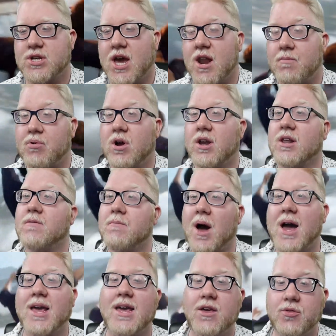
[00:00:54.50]
kind of brought in
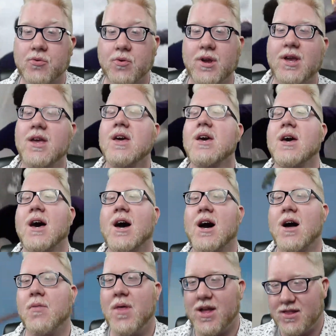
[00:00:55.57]
by E3, uh,
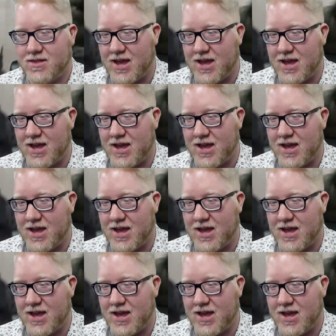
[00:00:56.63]
and that